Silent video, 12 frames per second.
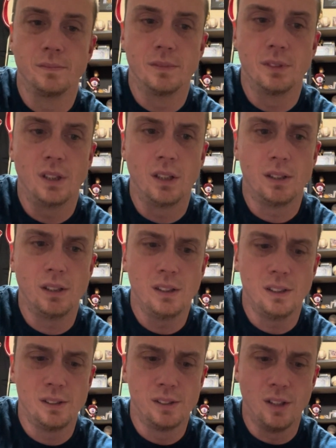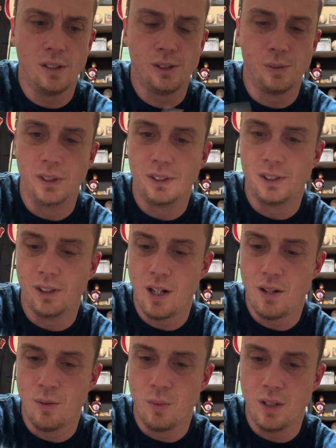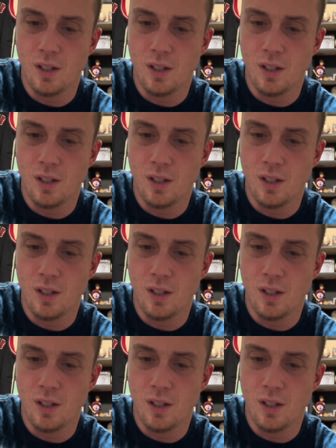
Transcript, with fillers: uh, I think this is also an insert. I don't know what